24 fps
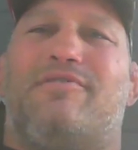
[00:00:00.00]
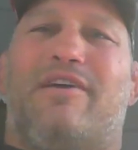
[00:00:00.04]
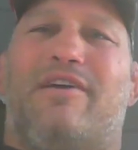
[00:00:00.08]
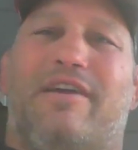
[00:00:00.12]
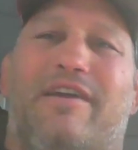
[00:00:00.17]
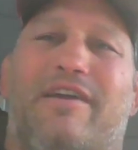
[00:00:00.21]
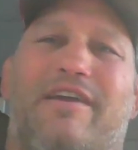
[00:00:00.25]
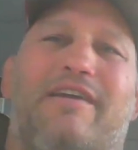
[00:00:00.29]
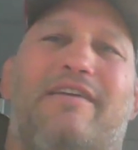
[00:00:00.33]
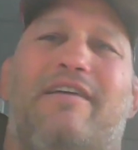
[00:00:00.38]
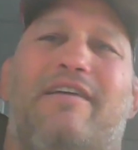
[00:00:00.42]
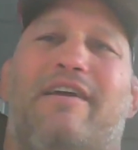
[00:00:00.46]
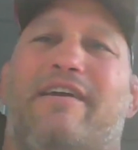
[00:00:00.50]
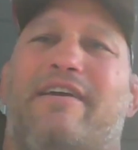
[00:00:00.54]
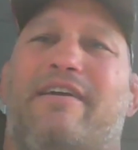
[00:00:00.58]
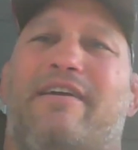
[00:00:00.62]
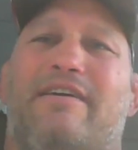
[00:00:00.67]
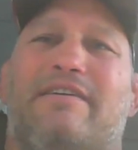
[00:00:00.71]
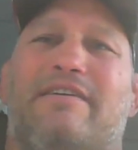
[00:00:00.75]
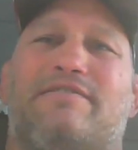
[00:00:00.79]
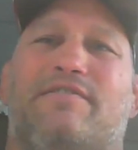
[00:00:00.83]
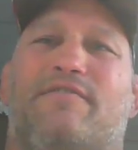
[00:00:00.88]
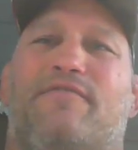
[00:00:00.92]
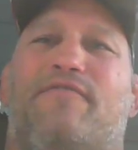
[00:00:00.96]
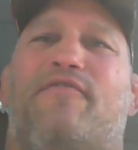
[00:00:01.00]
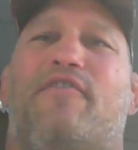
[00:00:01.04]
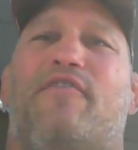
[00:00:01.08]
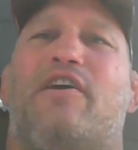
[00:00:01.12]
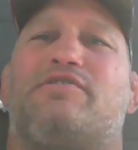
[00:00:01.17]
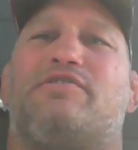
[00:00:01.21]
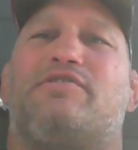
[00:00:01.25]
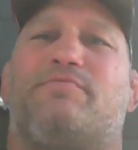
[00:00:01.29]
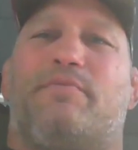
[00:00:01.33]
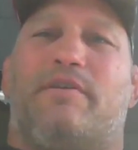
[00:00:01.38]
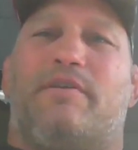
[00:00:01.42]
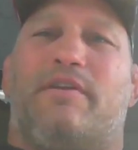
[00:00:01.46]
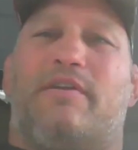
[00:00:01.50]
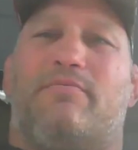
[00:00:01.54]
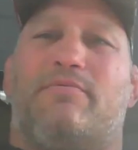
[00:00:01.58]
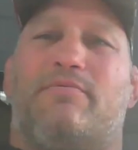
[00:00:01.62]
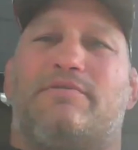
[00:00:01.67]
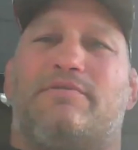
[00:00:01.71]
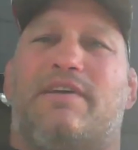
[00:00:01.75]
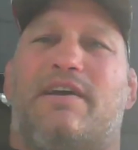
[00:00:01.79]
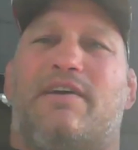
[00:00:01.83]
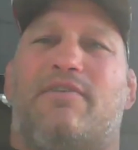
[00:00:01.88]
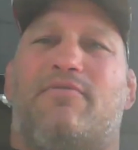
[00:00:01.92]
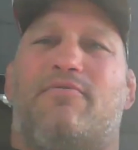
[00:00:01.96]
Like as a freshman, he
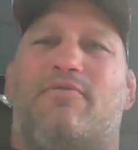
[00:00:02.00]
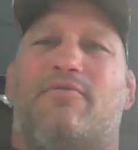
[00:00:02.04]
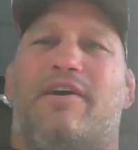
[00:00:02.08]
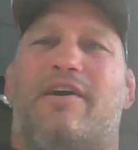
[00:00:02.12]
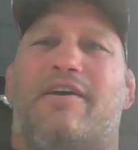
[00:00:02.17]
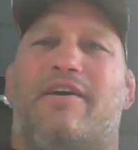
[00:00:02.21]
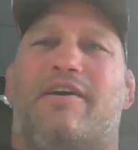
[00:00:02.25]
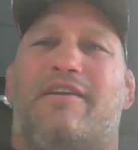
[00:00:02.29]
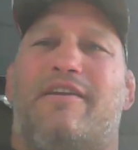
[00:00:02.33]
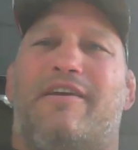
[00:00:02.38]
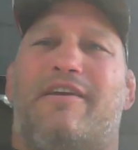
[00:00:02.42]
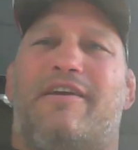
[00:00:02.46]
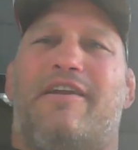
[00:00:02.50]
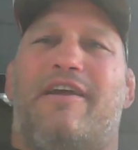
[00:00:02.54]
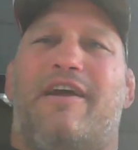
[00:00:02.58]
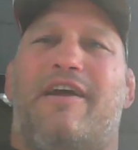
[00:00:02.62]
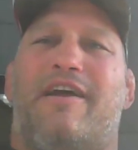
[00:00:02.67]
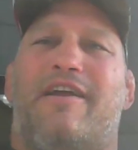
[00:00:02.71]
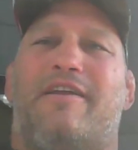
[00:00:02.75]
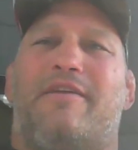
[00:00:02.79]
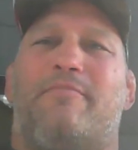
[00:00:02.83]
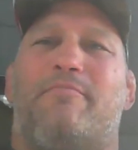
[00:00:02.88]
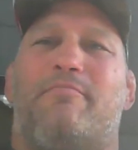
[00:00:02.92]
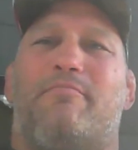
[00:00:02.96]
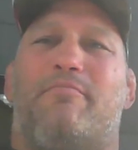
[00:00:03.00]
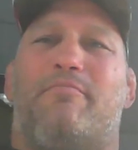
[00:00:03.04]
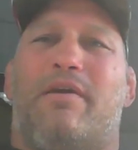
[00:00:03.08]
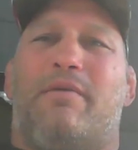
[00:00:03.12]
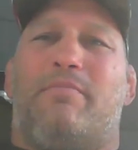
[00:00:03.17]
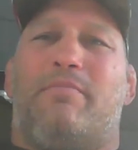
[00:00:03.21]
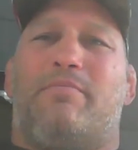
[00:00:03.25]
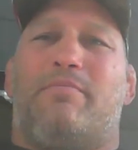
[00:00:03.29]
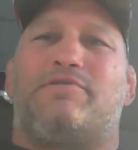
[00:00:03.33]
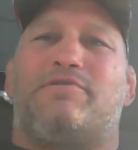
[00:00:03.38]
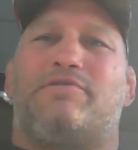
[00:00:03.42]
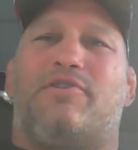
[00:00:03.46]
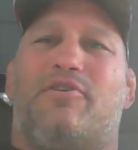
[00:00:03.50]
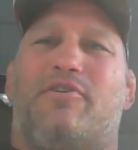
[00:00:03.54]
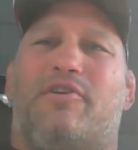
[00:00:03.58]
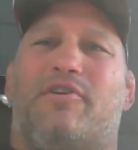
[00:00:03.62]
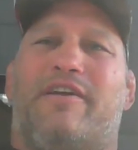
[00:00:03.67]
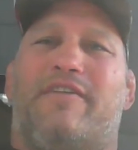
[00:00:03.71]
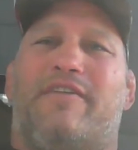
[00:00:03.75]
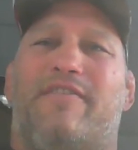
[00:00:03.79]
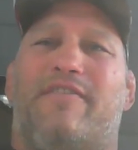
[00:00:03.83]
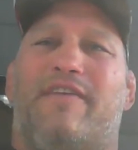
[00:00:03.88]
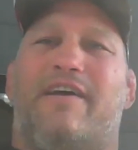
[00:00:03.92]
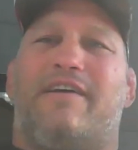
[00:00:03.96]
was that way. And I didn't maybe
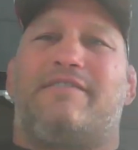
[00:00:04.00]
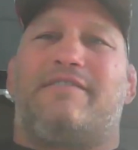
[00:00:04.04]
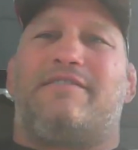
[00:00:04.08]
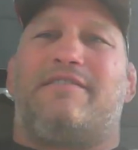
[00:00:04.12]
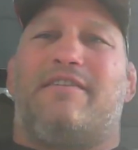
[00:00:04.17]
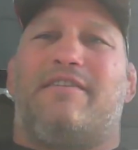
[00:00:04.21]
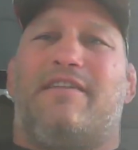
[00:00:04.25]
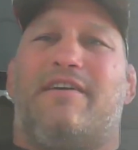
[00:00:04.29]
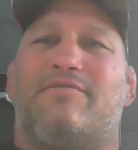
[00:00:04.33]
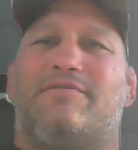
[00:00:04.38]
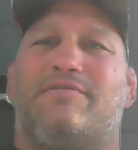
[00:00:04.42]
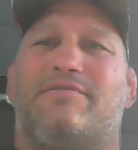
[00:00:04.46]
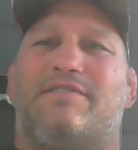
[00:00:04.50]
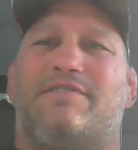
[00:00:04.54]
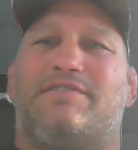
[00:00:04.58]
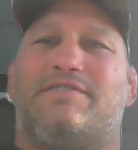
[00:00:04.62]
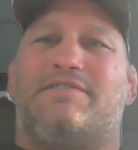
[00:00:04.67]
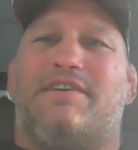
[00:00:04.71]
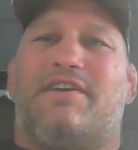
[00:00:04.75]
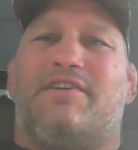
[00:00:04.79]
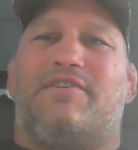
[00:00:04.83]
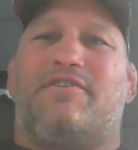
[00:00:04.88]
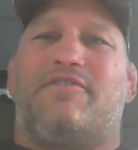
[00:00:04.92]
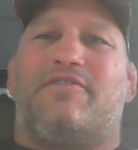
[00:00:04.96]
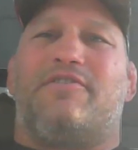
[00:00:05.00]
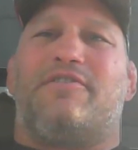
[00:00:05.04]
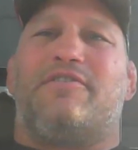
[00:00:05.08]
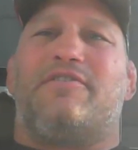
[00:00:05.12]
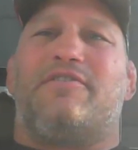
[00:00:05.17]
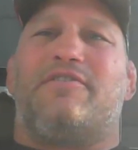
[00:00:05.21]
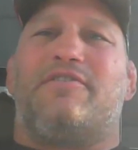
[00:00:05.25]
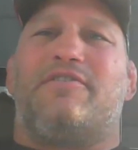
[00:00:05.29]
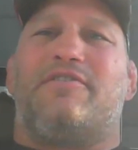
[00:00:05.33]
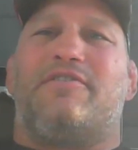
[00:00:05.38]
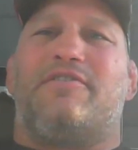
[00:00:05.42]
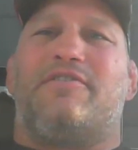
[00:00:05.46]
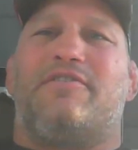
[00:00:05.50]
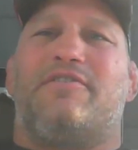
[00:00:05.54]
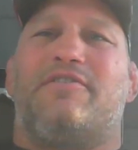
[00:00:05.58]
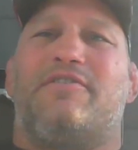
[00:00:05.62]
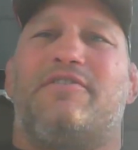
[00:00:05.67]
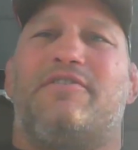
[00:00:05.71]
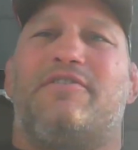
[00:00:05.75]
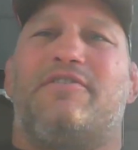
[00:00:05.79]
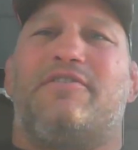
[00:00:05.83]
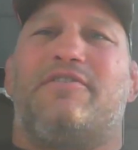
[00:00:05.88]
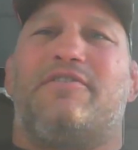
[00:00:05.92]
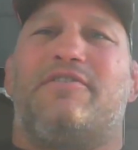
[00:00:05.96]
start getting that till I was a senior.
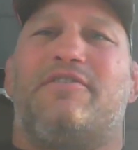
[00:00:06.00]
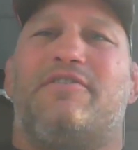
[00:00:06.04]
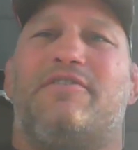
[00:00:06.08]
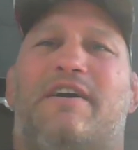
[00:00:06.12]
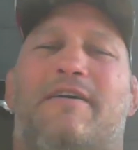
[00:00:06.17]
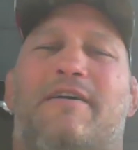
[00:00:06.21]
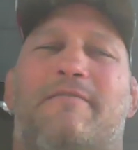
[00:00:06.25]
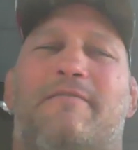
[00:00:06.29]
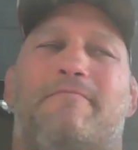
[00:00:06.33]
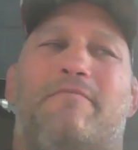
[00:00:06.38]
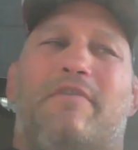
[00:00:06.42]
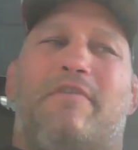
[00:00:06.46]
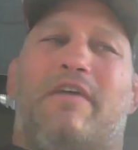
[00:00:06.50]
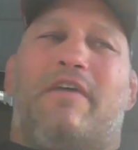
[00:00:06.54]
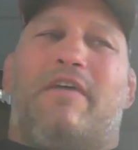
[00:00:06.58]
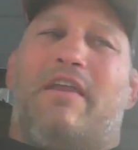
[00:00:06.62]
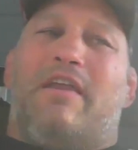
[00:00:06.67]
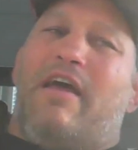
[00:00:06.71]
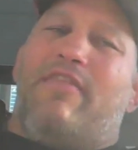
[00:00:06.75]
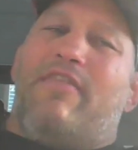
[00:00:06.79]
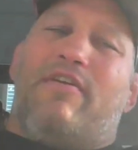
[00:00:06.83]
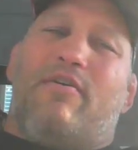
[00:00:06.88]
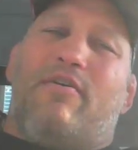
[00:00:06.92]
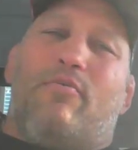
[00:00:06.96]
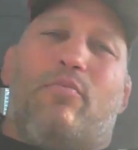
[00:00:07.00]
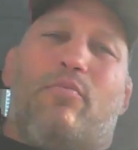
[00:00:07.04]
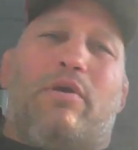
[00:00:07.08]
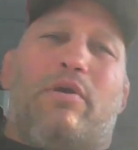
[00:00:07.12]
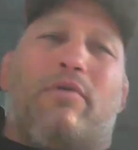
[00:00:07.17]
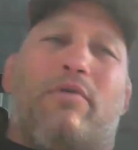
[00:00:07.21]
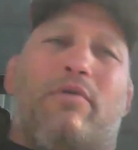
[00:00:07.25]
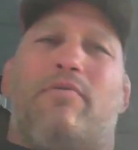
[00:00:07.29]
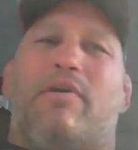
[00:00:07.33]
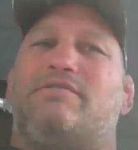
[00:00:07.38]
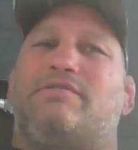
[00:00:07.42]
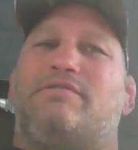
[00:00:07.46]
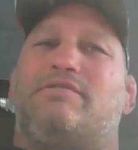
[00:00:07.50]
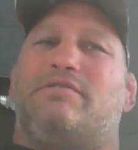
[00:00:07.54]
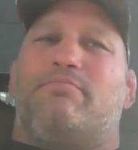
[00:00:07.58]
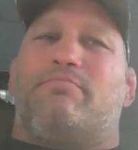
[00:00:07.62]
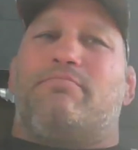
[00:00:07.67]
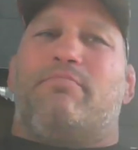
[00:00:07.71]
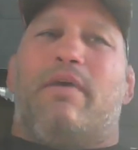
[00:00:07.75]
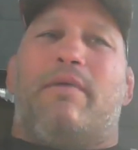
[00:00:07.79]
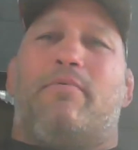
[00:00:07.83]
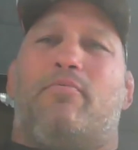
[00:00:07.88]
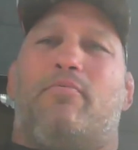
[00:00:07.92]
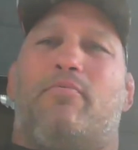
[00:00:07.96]
And I think we
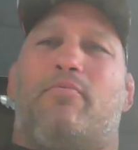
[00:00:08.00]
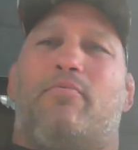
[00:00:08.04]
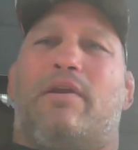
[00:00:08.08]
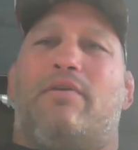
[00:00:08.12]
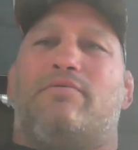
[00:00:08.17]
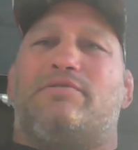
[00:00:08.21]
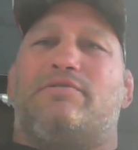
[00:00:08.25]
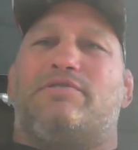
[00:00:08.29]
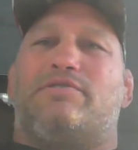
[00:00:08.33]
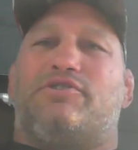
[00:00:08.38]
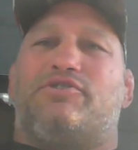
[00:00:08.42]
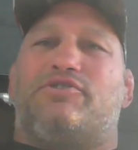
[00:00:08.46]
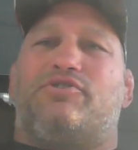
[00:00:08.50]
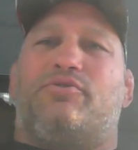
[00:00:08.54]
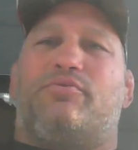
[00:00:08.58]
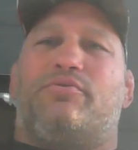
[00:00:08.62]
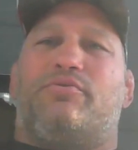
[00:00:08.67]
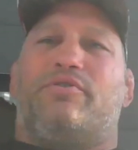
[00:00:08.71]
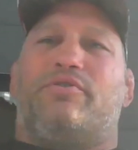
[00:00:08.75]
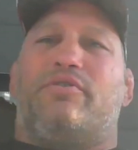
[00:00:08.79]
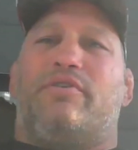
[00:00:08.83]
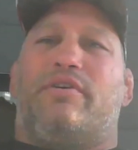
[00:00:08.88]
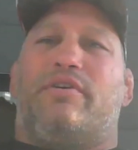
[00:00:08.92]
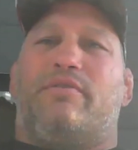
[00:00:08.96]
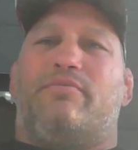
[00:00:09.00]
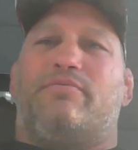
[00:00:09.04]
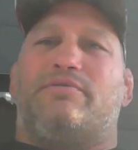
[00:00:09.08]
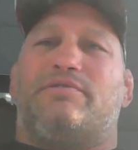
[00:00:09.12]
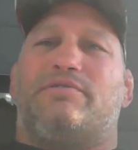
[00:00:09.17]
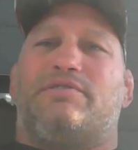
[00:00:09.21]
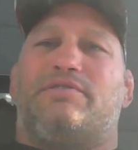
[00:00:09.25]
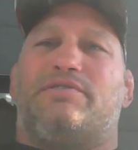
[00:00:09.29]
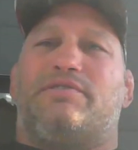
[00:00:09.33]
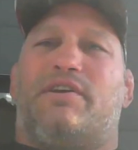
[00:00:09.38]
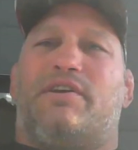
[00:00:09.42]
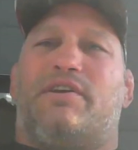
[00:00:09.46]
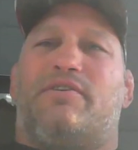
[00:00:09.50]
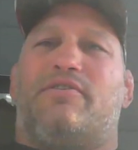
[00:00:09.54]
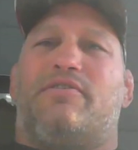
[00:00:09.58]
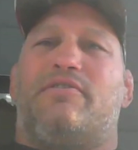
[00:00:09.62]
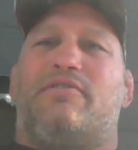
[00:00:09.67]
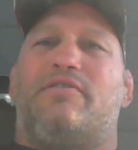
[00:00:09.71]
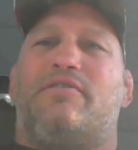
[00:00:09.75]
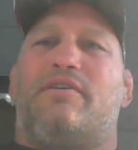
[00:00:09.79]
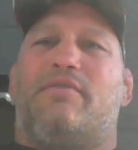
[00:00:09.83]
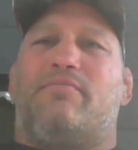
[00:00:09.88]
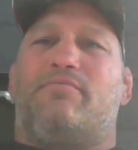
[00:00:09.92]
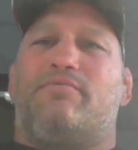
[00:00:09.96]
wrestled maybe when I was a junior. He was a
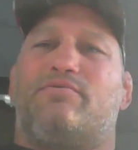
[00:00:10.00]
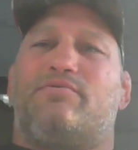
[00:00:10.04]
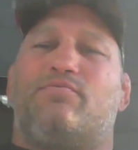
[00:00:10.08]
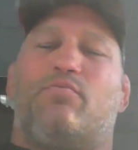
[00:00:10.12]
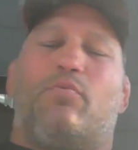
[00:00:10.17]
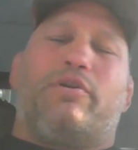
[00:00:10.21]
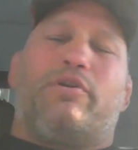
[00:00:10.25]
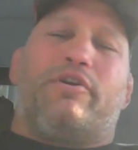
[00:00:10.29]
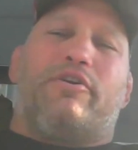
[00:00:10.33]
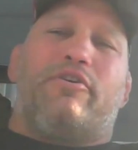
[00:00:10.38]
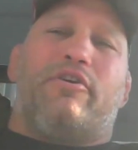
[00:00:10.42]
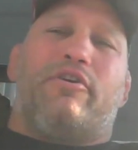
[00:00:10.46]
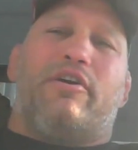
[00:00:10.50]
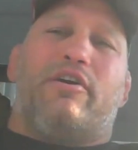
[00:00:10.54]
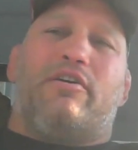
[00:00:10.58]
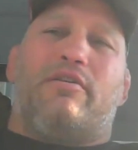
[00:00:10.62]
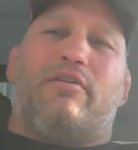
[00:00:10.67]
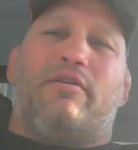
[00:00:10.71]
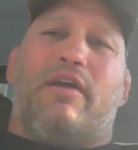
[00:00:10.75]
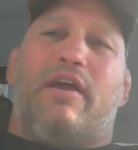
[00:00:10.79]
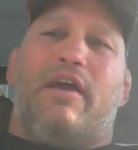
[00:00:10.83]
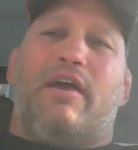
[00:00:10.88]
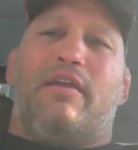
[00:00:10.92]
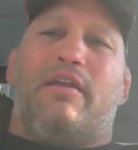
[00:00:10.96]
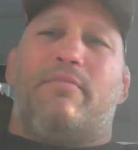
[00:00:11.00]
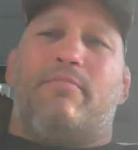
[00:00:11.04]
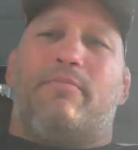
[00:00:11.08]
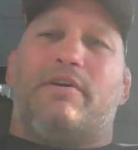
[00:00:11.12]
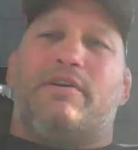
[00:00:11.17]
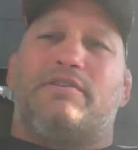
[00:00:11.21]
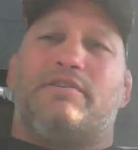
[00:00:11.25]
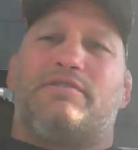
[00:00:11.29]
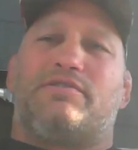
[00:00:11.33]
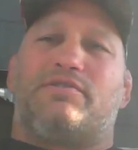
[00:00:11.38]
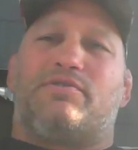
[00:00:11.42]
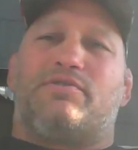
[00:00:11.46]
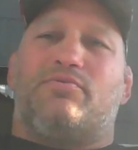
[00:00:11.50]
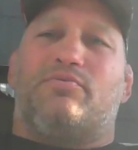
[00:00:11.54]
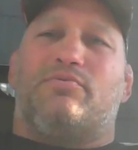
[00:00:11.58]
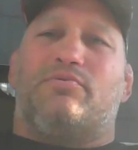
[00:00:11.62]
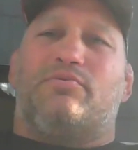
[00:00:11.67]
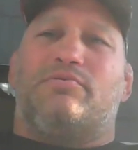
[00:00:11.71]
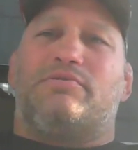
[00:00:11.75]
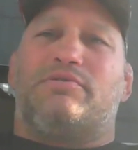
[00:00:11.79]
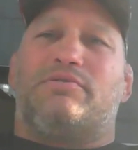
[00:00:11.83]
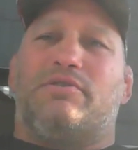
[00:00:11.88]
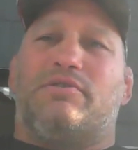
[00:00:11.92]
senior. He was 1 year ahead of me in school.